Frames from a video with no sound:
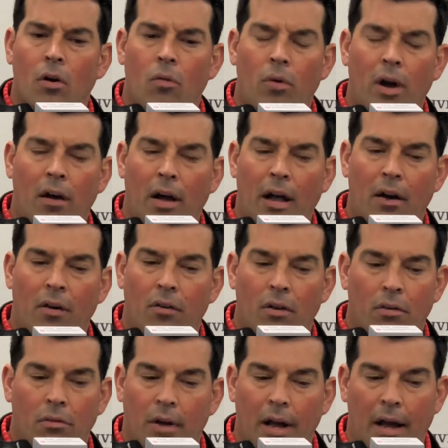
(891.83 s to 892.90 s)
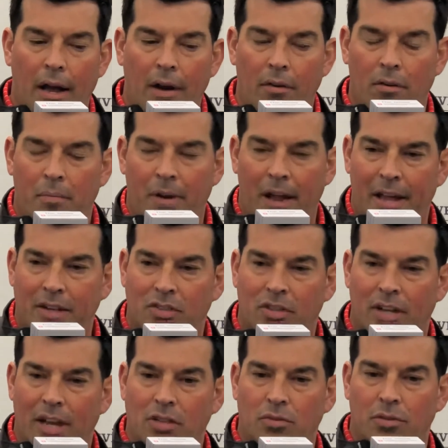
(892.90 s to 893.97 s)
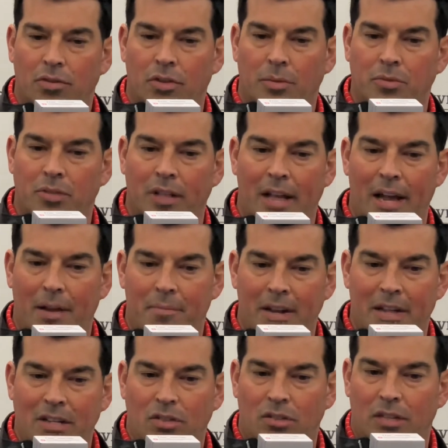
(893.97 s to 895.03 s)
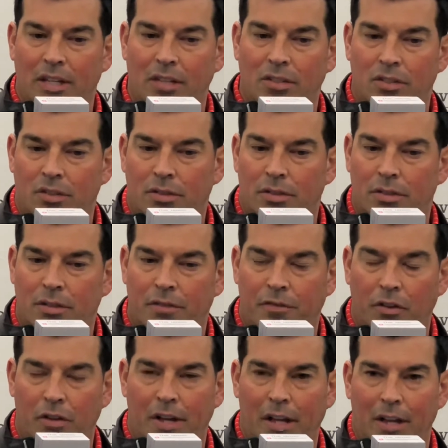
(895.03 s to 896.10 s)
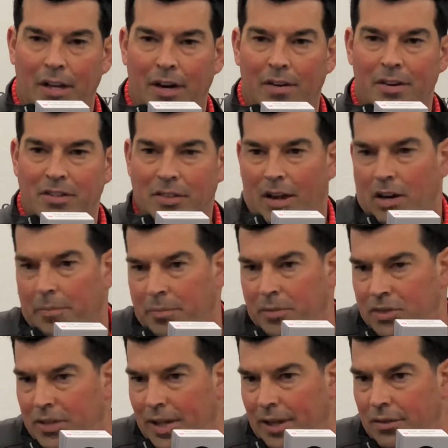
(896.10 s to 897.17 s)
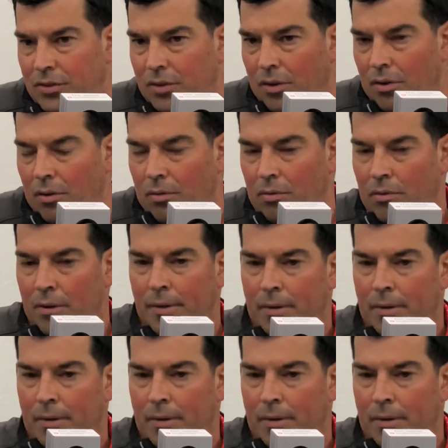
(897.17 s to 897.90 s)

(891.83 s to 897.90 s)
Well, I don't know. I don't know about ahead of schedule in terms of that. I mean, he's fully cleared. He's 100%. So,